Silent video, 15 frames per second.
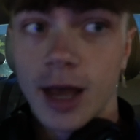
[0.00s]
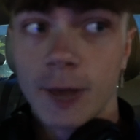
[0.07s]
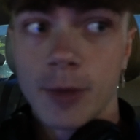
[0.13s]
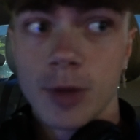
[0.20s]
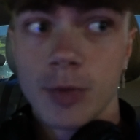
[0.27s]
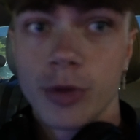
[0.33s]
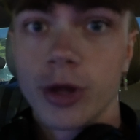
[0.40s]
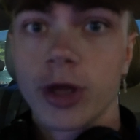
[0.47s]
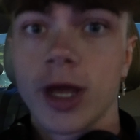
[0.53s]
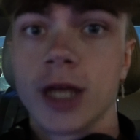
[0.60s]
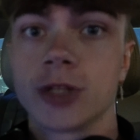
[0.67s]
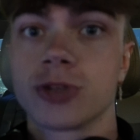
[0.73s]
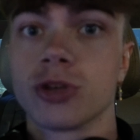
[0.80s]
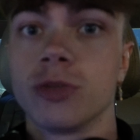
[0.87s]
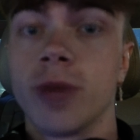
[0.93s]
I'm gonna bring you
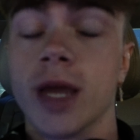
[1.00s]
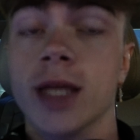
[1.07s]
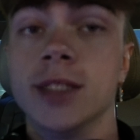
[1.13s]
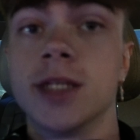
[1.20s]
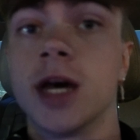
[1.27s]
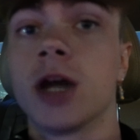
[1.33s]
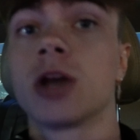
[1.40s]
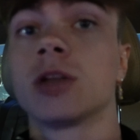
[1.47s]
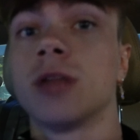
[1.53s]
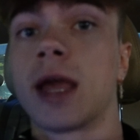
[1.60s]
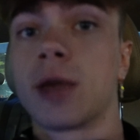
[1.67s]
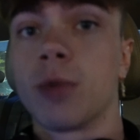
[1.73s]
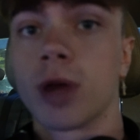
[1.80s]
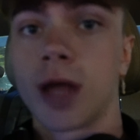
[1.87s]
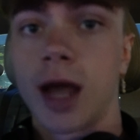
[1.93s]
guys through my entire
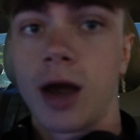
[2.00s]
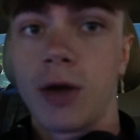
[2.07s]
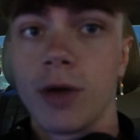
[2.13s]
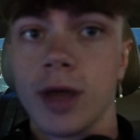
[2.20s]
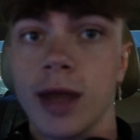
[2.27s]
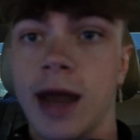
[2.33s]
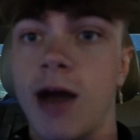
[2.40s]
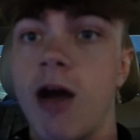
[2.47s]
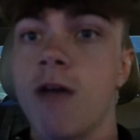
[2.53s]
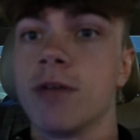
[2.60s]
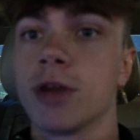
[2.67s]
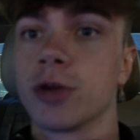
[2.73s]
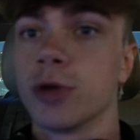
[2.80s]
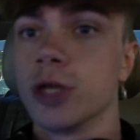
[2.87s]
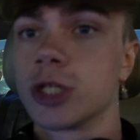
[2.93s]
leg workout and how I've
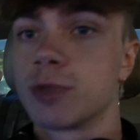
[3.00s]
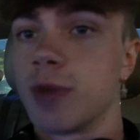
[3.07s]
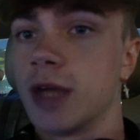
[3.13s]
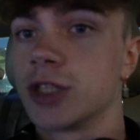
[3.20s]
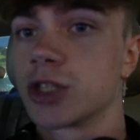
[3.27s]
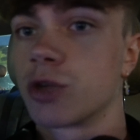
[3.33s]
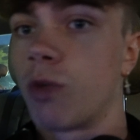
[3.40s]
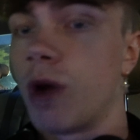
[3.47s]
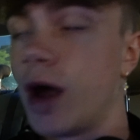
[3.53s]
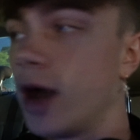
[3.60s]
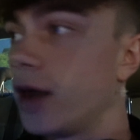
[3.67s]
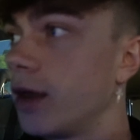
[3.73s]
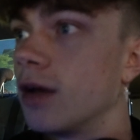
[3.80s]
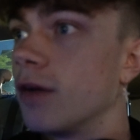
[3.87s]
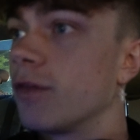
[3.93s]
increased my
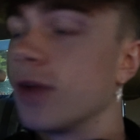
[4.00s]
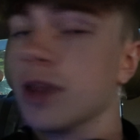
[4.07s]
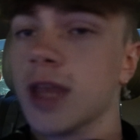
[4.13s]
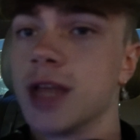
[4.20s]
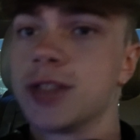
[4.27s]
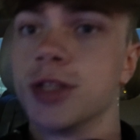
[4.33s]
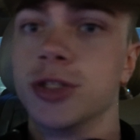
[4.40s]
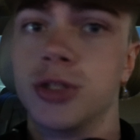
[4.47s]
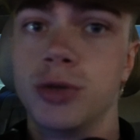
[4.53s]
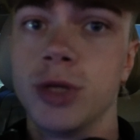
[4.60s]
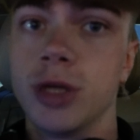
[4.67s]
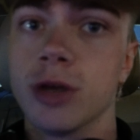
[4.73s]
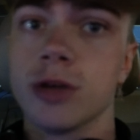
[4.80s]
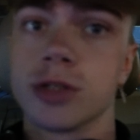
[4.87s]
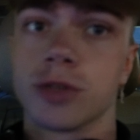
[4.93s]
squat in less than two
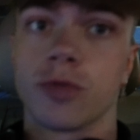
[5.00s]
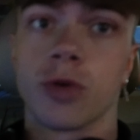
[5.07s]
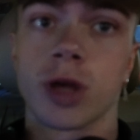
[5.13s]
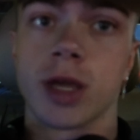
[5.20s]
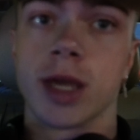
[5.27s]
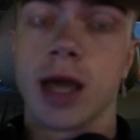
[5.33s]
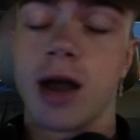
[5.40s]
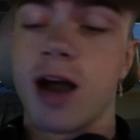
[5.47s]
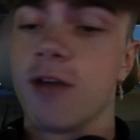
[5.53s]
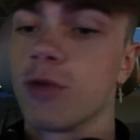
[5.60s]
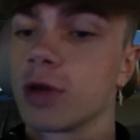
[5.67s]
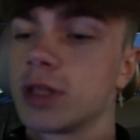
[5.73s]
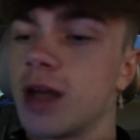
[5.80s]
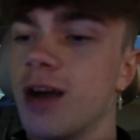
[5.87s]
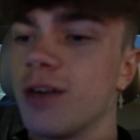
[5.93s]
years of working out. I've
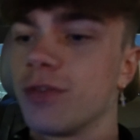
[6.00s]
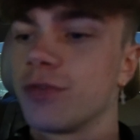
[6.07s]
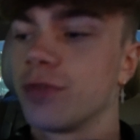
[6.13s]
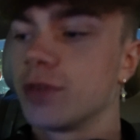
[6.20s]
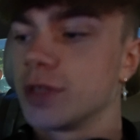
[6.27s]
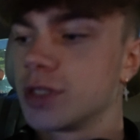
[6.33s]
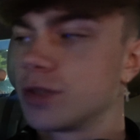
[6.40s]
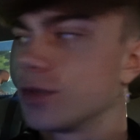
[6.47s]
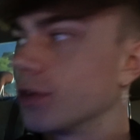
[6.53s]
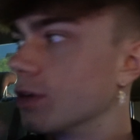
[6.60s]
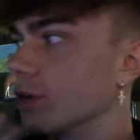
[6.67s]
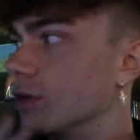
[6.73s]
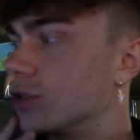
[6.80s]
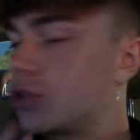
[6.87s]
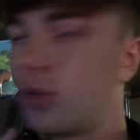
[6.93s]
worked out
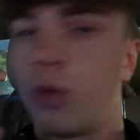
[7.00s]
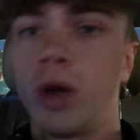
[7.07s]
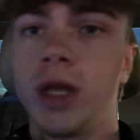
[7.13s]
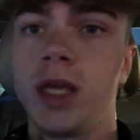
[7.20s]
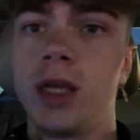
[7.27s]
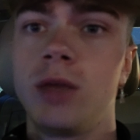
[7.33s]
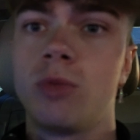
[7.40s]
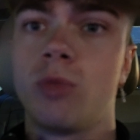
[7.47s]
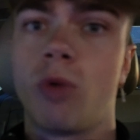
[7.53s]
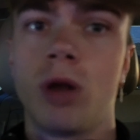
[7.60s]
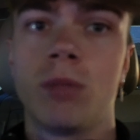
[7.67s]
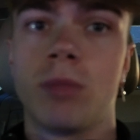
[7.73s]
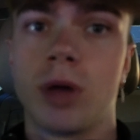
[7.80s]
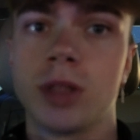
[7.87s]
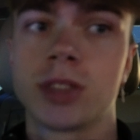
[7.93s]
for 21
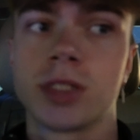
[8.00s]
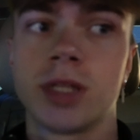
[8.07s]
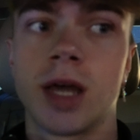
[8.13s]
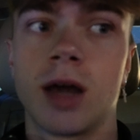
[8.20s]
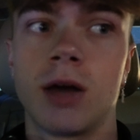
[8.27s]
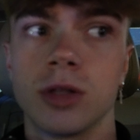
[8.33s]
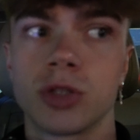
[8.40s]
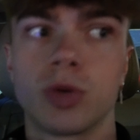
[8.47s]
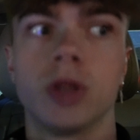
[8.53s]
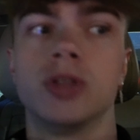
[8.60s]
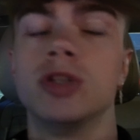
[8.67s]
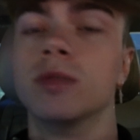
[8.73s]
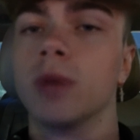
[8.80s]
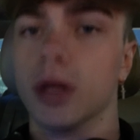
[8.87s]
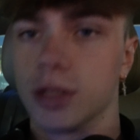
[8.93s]
months now,
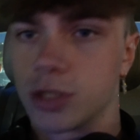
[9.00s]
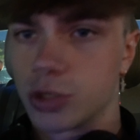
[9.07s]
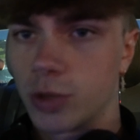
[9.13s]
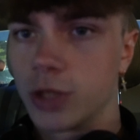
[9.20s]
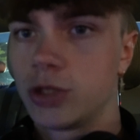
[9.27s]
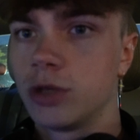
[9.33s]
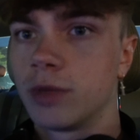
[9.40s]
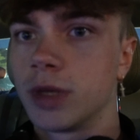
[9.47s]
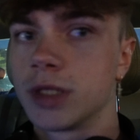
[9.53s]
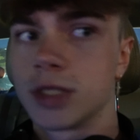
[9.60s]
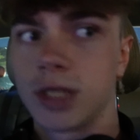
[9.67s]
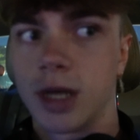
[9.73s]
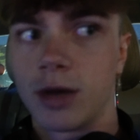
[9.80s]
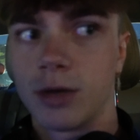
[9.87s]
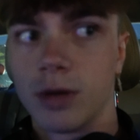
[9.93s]
22 months, 22 months
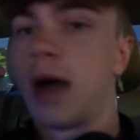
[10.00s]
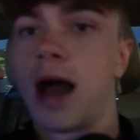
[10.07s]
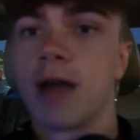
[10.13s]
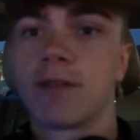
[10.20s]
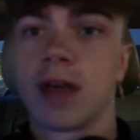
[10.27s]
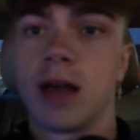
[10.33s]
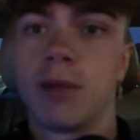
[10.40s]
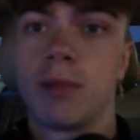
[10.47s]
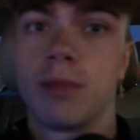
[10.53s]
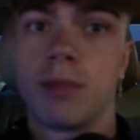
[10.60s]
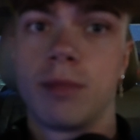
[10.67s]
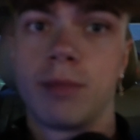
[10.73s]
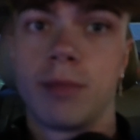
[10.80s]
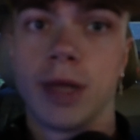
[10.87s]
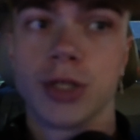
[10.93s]
now. I've got
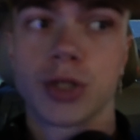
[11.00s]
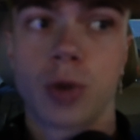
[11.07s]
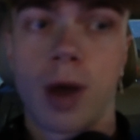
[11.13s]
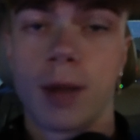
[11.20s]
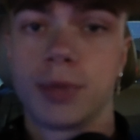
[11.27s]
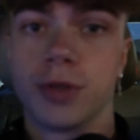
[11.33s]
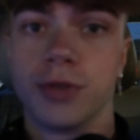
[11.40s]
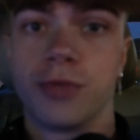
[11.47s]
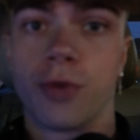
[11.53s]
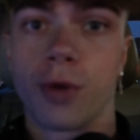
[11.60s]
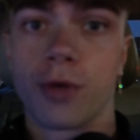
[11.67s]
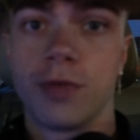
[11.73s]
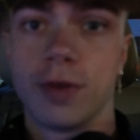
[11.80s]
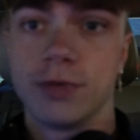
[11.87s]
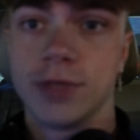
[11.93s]
my squat up to
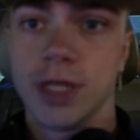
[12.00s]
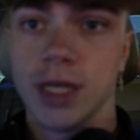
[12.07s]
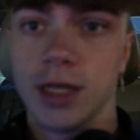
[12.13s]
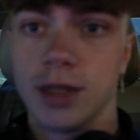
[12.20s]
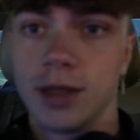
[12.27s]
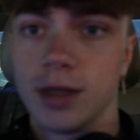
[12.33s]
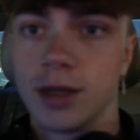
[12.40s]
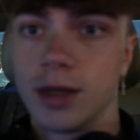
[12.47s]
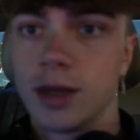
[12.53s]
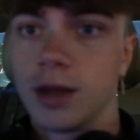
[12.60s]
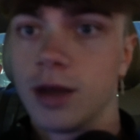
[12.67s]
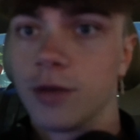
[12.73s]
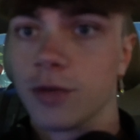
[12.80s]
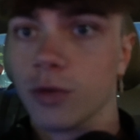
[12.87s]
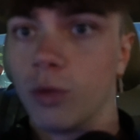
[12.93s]
415
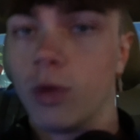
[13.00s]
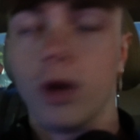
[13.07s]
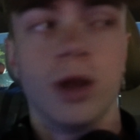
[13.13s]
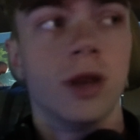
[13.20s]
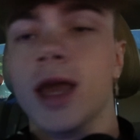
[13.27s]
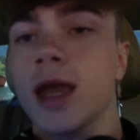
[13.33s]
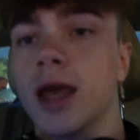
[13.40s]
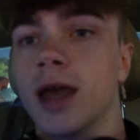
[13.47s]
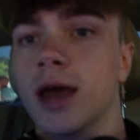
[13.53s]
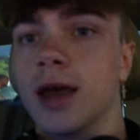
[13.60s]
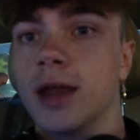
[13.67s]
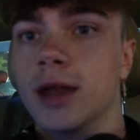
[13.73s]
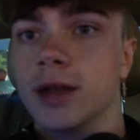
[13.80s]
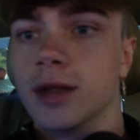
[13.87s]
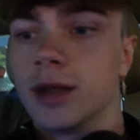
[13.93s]
for one,
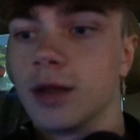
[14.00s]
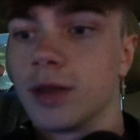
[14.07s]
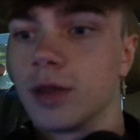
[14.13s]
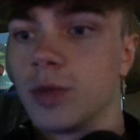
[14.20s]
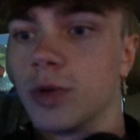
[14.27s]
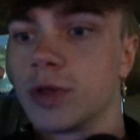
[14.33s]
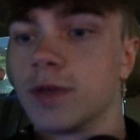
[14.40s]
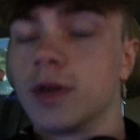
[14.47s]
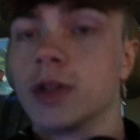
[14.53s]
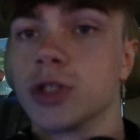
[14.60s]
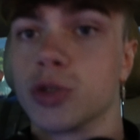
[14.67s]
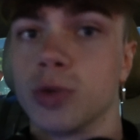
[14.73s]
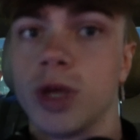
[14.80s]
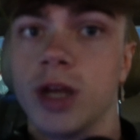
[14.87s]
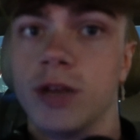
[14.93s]
and the most I've done is
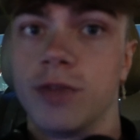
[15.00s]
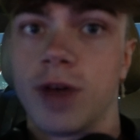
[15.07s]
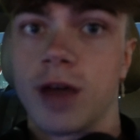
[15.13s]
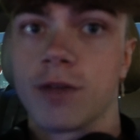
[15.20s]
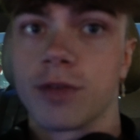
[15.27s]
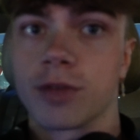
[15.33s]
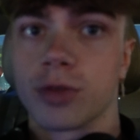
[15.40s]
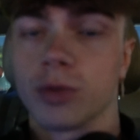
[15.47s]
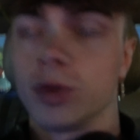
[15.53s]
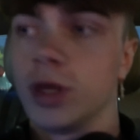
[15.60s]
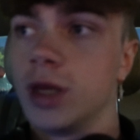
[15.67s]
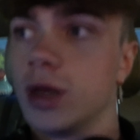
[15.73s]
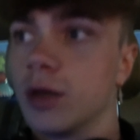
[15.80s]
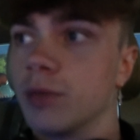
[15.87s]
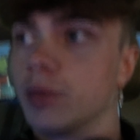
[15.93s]
385 for
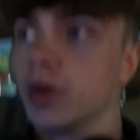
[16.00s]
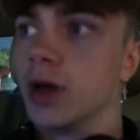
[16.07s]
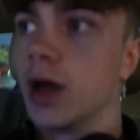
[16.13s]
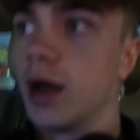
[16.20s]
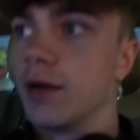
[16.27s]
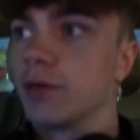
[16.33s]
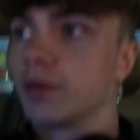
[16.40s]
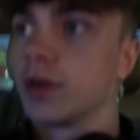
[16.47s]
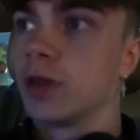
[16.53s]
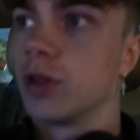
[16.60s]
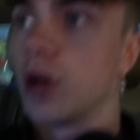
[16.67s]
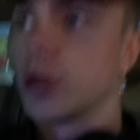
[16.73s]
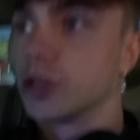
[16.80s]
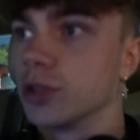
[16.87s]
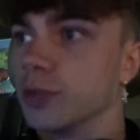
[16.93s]
three, but I've
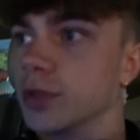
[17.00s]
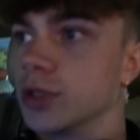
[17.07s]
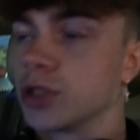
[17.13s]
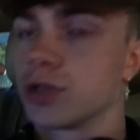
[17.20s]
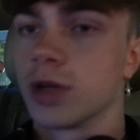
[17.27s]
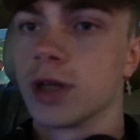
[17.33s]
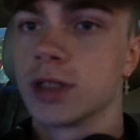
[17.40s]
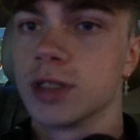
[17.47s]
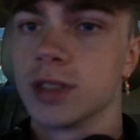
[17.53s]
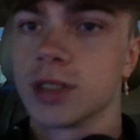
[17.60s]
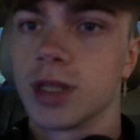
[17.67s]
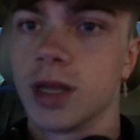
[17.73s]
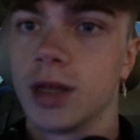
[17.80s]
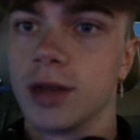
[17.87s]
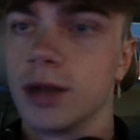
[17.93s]
lost a little bit of strength since
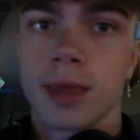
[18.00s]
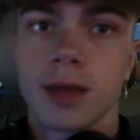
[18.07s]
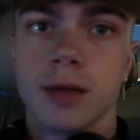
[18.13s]
then.